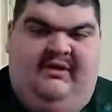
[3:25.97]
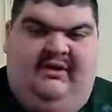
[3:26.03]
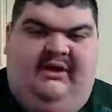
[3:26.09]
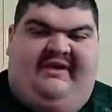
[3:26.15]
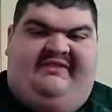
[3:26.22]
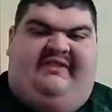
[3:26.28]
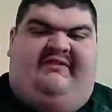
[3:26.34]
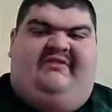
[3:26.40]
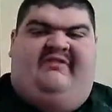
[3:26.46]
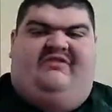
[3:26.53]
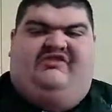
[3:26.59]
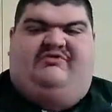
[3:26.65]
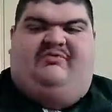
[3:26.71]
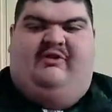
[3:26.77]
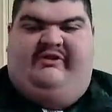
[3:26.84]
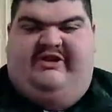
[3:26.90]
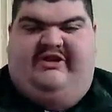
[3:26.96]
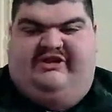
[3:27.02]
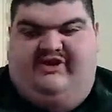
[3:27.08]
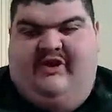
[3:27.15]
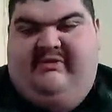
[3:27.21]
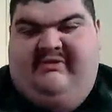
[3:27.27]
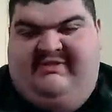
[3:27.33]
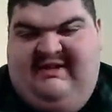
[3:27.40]
I think they're smart. They should
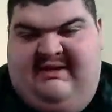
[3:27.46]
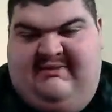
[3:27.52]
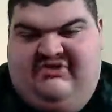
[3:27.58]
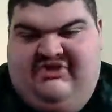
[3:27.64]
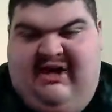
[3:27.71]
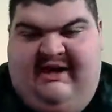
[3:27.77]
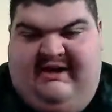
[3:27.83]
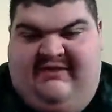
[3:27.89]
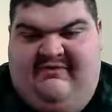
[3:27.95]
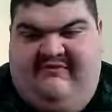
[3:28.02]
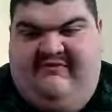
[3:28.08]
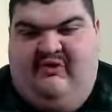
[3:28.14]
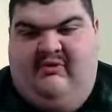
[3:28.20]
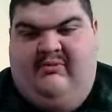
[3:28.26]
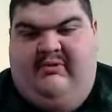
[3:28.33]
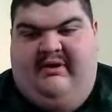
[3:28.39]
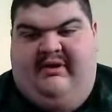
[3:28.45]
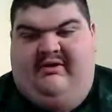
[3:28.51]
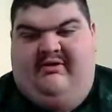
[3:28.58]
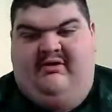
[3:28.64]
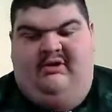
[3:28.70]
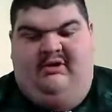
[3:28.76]
go with Team Johnny for the win.